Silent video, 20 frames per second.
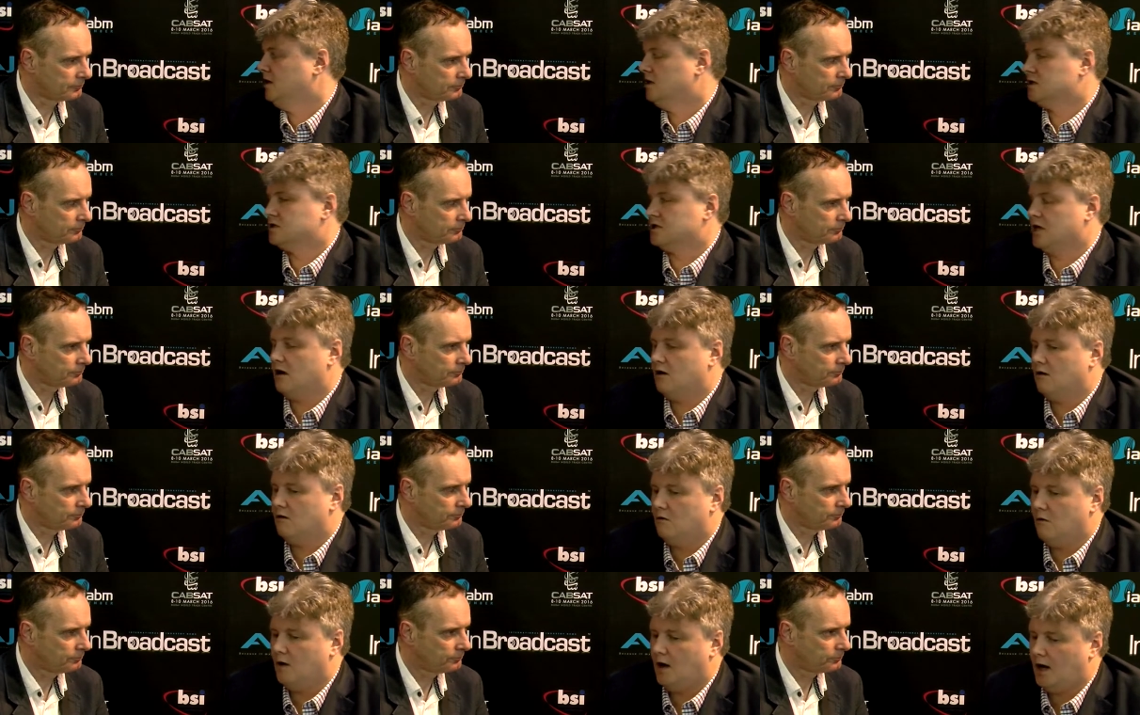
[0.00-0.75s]

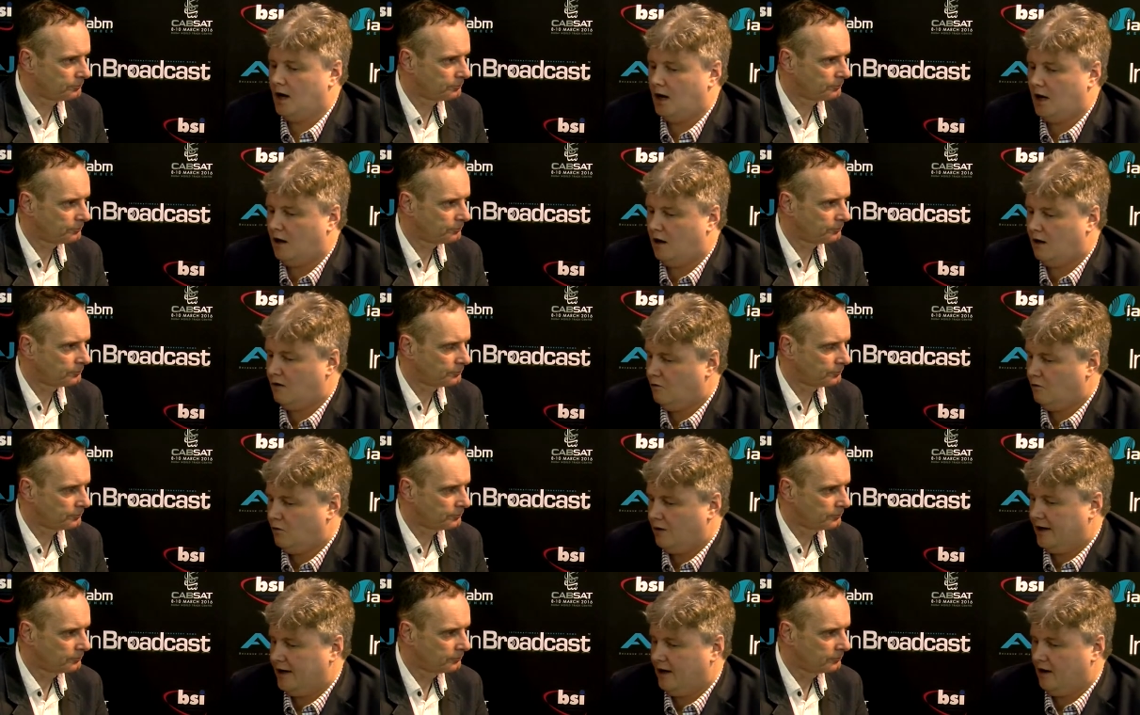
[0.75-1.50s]
Speaker 1: So uh,
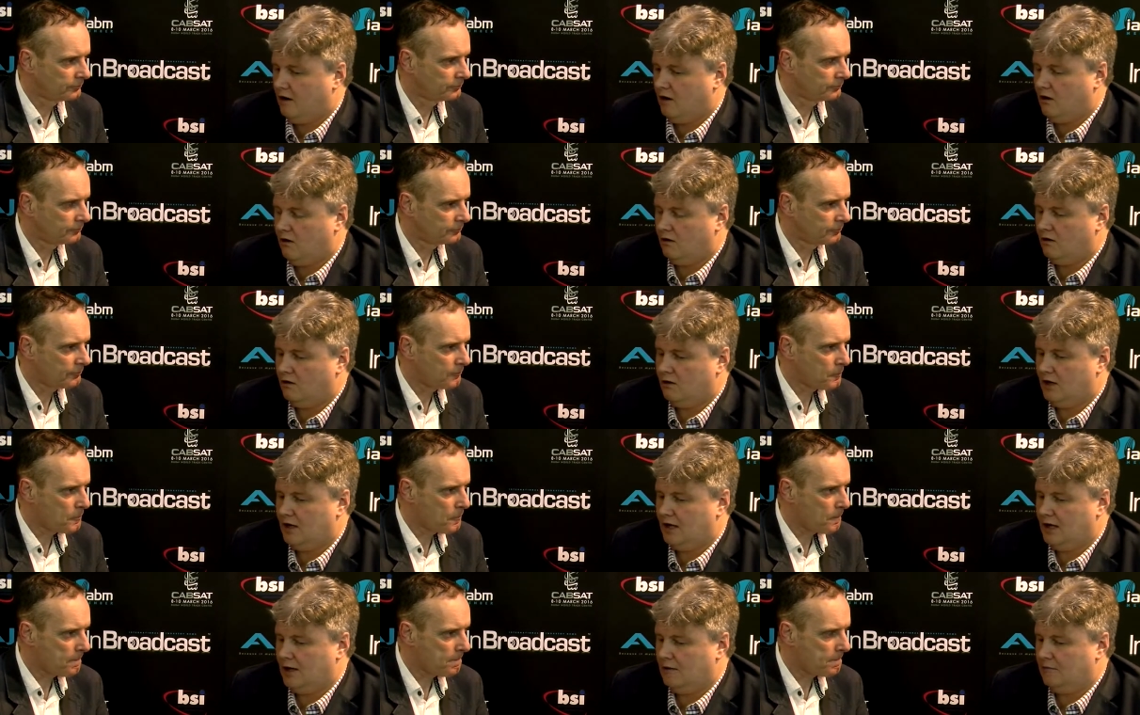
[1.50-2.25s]
we are
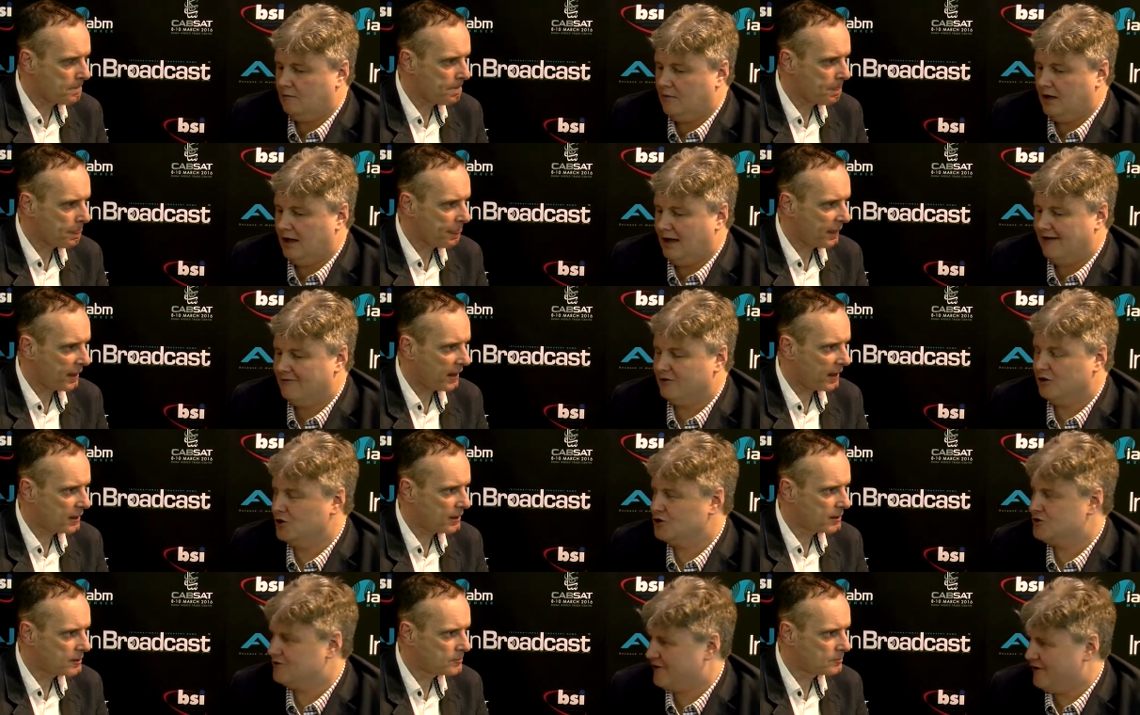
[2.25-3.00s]
um, having
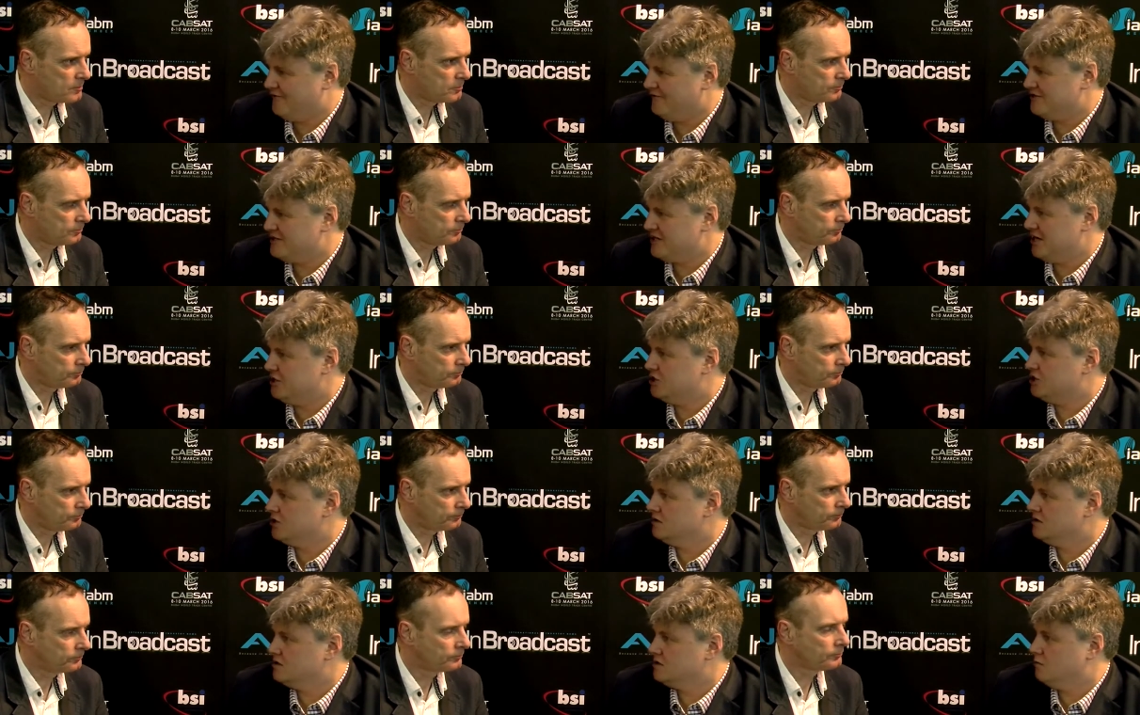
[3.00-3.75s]
lots of
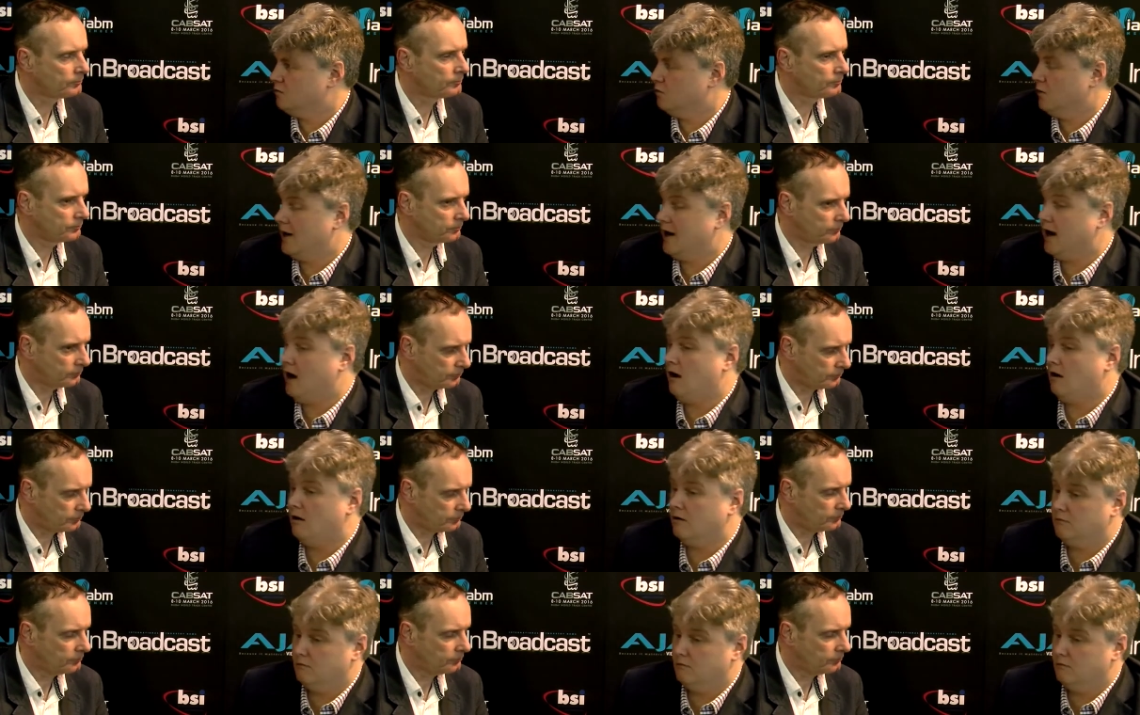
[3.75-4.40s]
conversations. We are